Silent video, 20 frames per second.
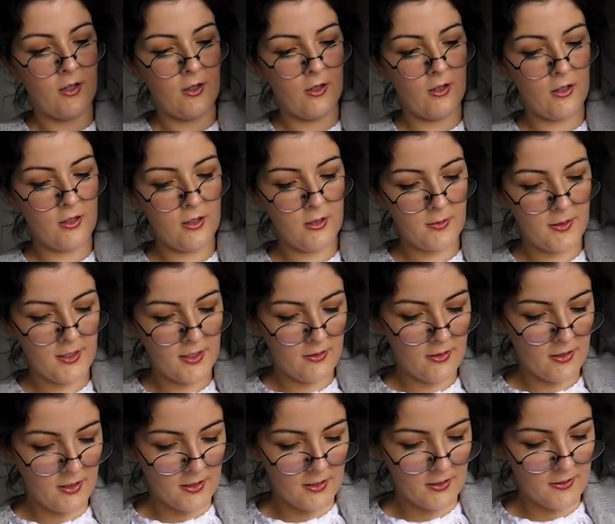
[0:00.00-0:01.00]
all the way
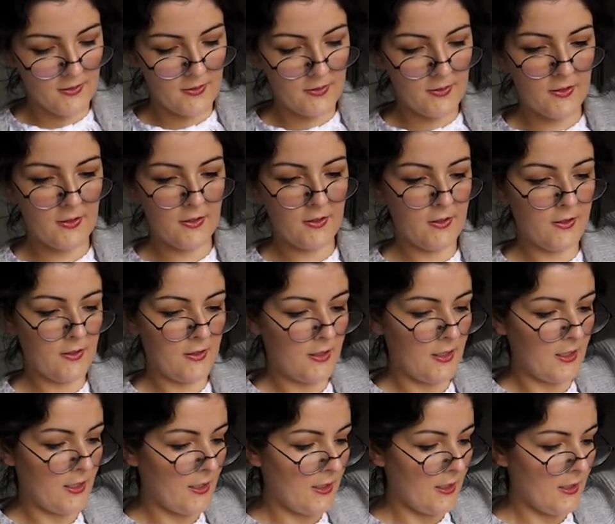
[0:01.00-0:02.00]
across
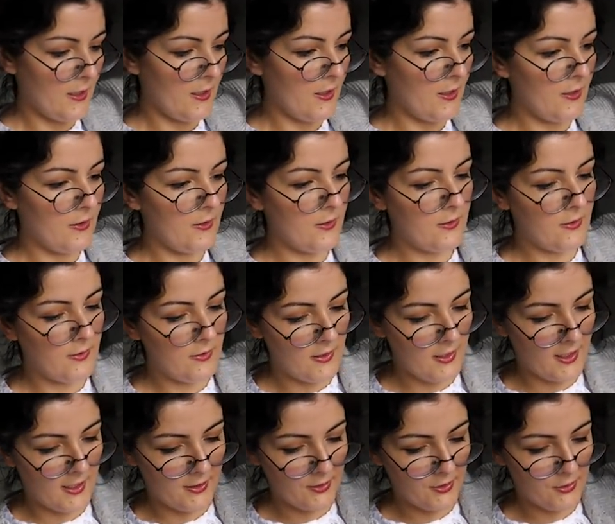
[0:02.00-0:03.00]
to
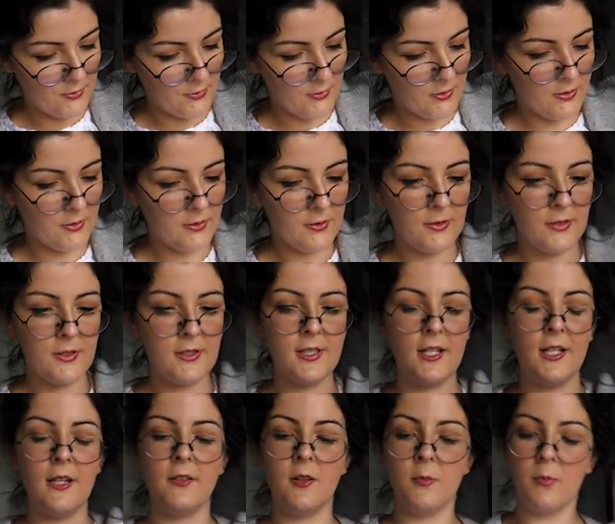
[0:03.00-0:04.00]
the actual
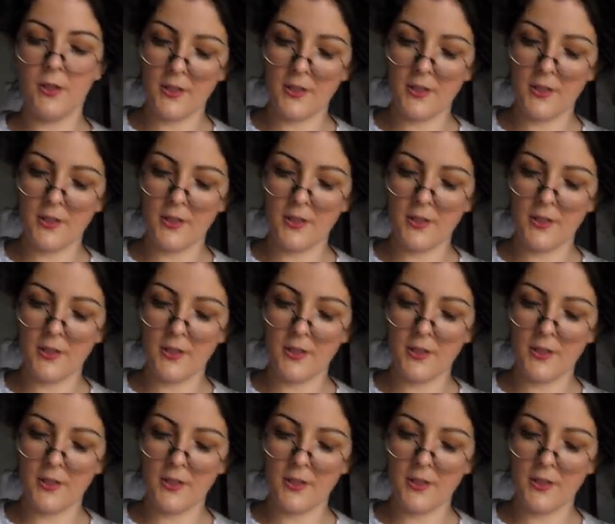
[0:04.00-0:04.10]
side of the